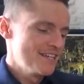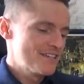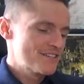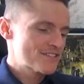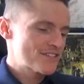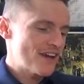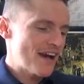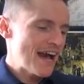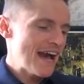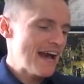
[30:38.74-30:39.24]

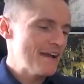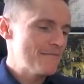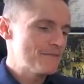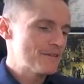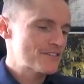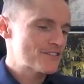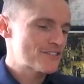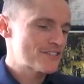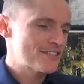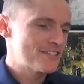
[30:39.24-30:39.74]
So how
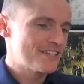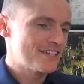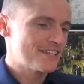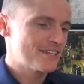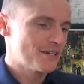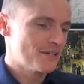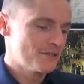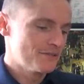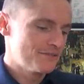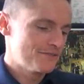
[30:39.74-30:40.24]
much did it
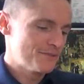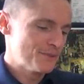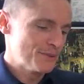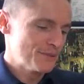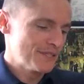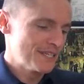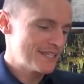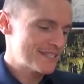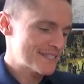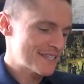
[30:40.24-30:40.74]
go
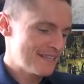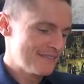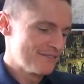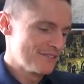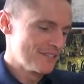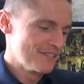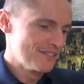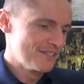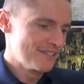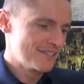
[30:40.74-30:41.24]
for? Let's have
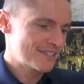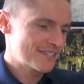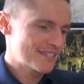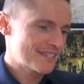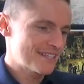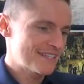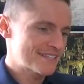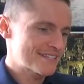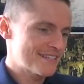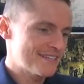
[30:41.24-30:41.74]
a look.
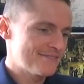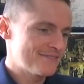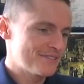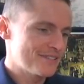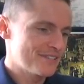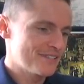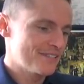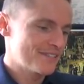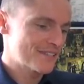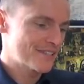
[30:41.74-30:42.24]
Let's have a
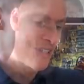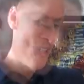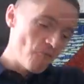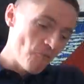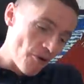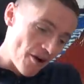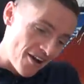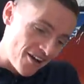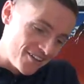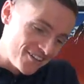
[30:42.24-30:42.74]
look.
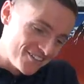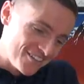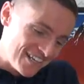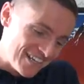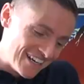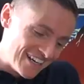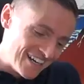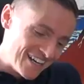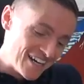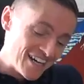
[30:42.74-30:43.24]
Well,
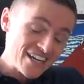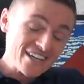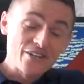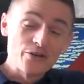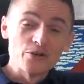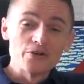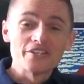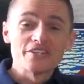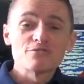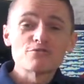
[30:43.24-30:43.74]

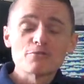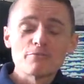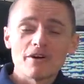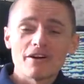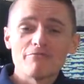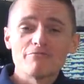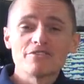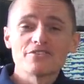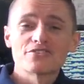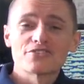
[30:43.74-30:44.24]
according to
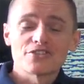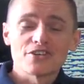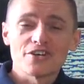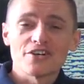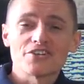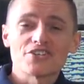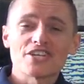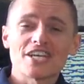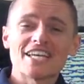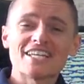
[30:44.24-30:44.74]
my
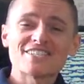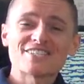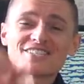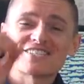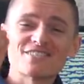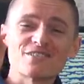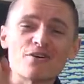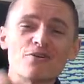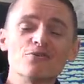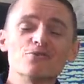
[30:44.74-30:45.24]
research, it
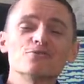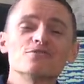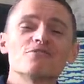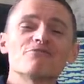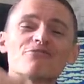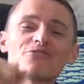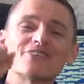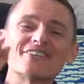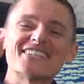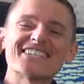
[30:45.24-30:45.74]
sold
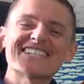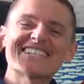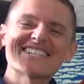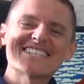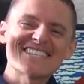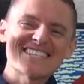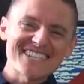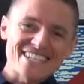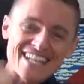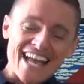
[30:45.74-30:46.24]
for a
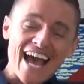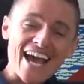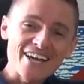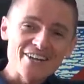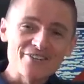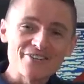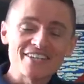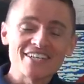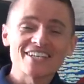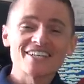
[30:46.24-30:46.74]

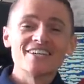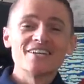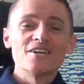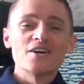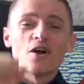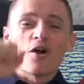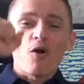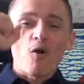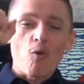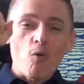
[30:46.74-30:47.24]
staggering
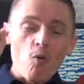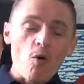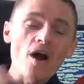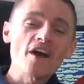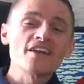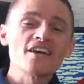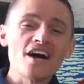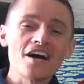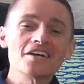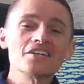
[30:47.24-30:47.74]

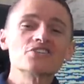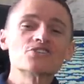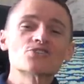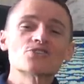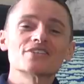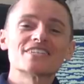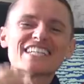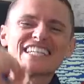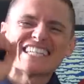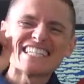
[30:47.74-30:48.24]

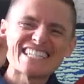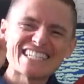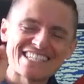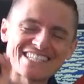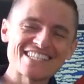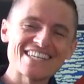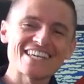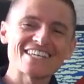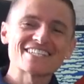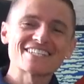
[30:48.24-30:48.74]

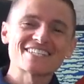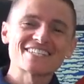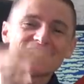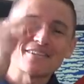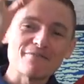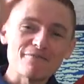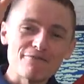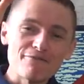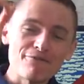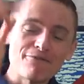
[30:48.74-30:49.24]

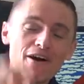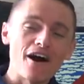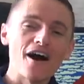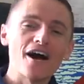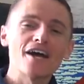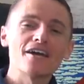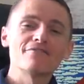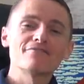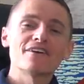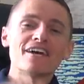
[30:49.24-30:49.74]

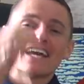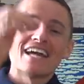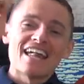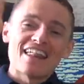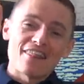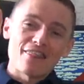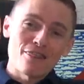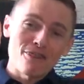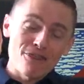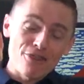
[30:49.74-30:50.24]

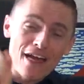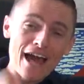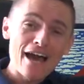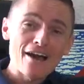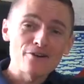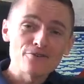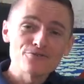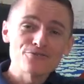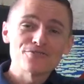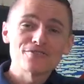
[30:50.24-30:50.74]

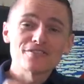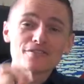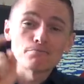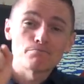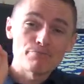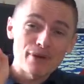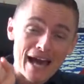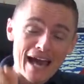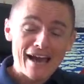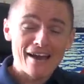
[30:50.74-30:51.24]

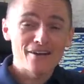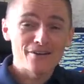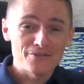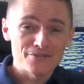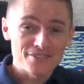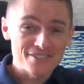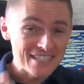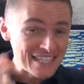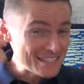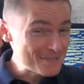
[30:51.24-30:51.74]

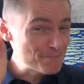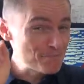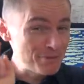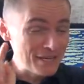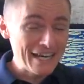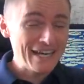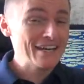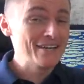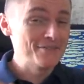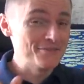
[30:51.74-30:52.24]
£165,000. That's
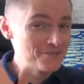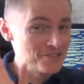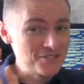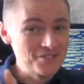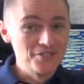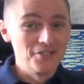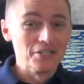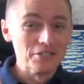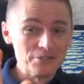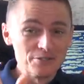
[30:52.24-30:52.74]
pounds,
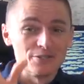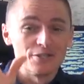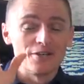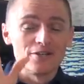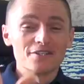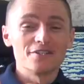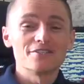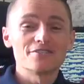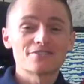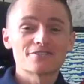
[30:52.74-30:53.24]
not
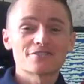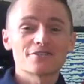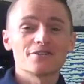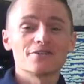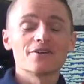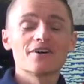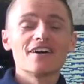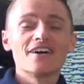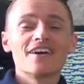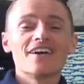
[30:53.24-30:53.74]
dollars.
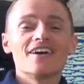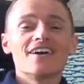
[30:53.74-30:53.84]
So,